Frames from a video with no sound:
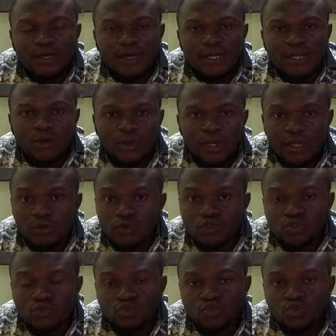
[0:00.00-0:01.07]
And I would like
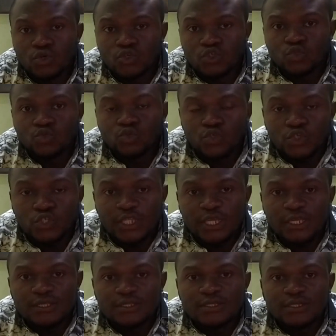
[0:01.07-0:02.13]
us to just
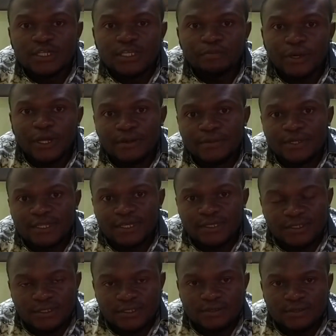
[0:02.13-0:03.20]
take 3
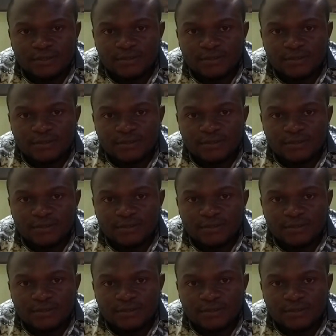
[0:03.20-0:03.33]
parameters.